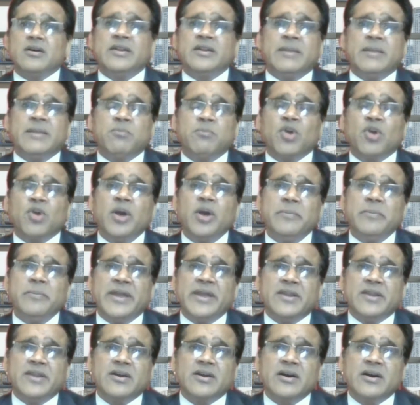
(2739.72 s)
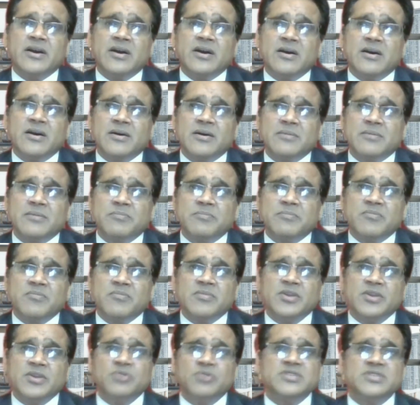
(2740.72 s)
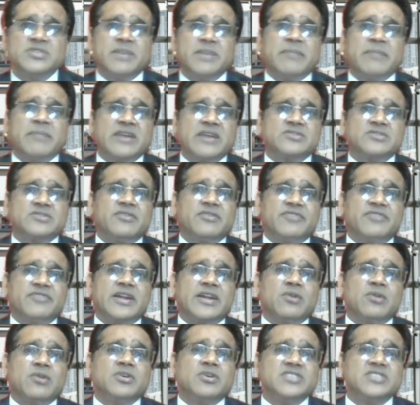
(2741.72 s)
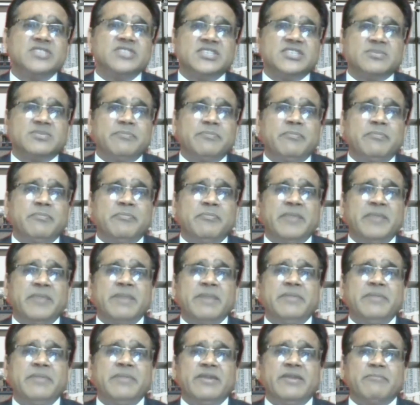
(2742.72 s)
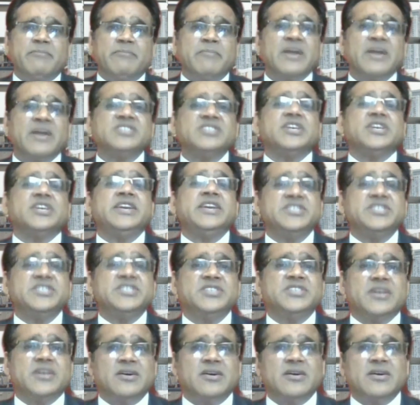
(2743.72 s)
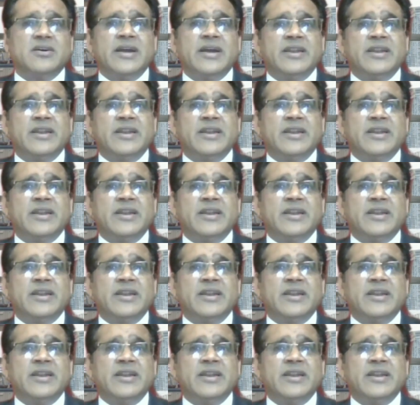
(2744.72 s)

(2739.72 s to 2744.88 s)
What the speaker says: Deployment using Microsoft technologies may be much easier,